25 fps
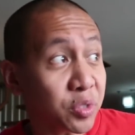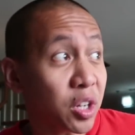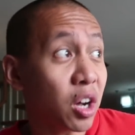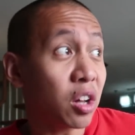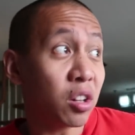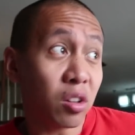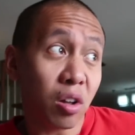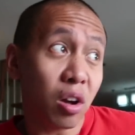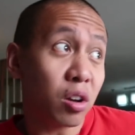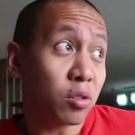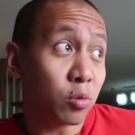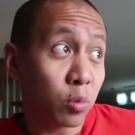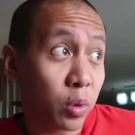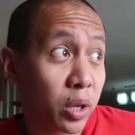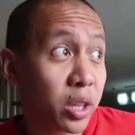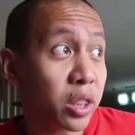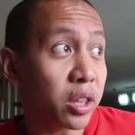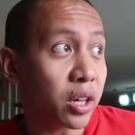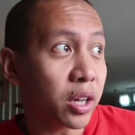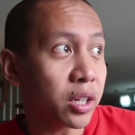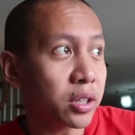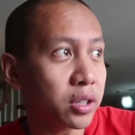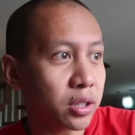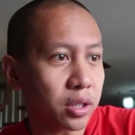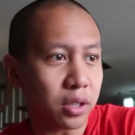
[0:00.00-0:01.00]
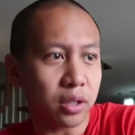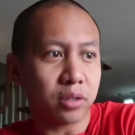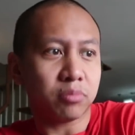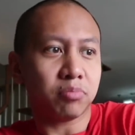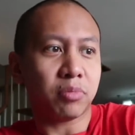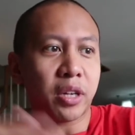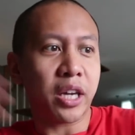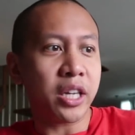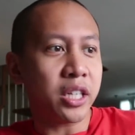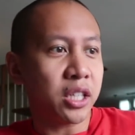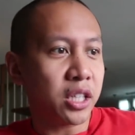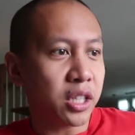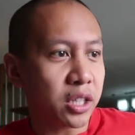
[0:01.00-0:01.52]
along with it,
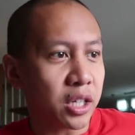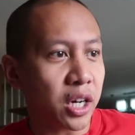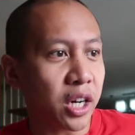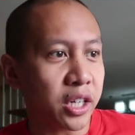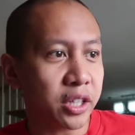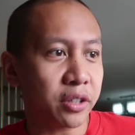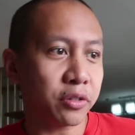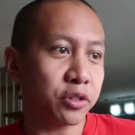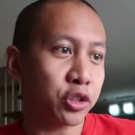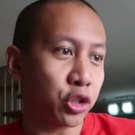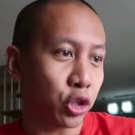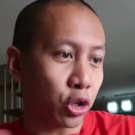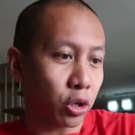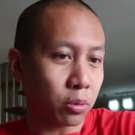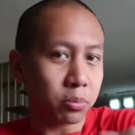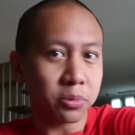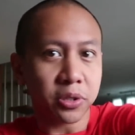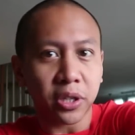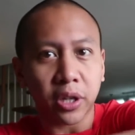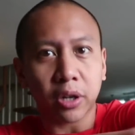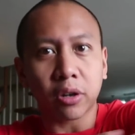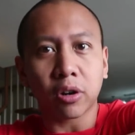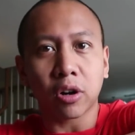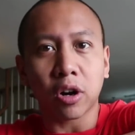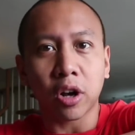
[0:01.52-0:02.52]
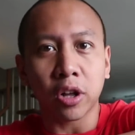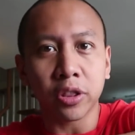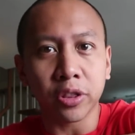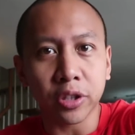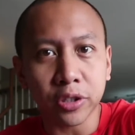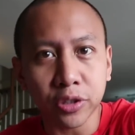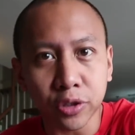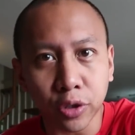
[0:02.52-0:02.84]
any kind of germs that are on the